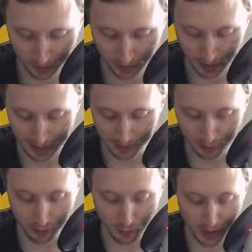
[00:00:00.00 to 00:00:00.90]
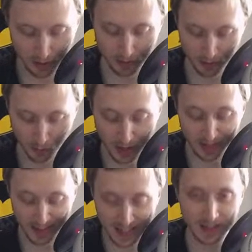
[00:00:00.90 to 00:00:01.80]
has to do with
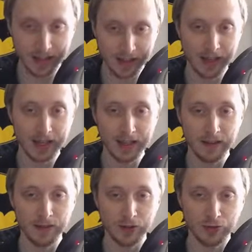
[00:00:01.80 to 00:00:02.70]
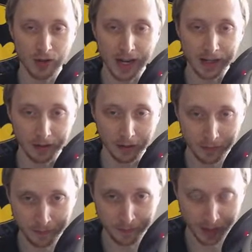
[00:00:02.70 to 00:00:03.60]
within a given triangle,
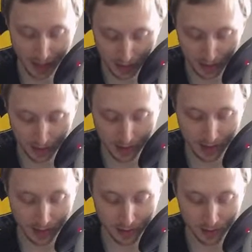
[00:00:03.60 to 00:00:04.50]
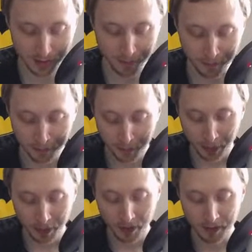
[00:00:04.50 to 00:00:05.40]
as it exists,
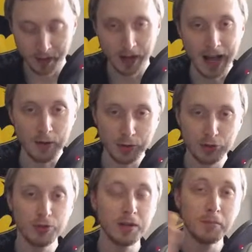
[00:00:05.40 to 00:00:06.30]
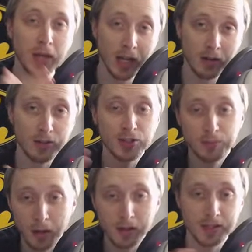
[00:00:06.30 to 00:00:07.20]
how would you compare the
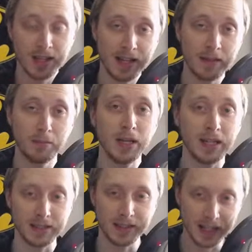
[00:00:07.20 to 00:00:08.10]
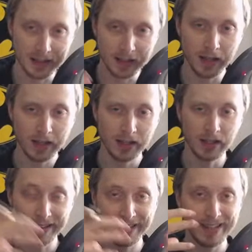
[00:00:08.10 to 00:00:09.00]
smallest and the biggest? And that's the
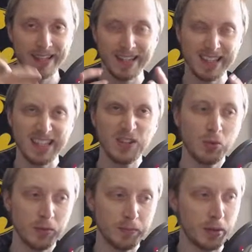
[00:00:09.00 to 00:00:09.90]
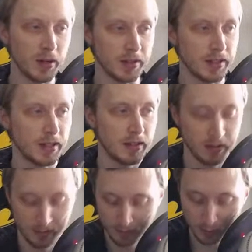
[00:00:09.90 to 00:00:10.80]
unequal part.
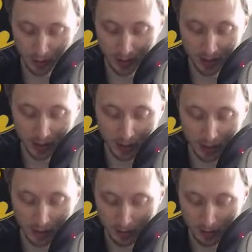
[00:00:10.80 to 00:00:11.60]
When we're setting,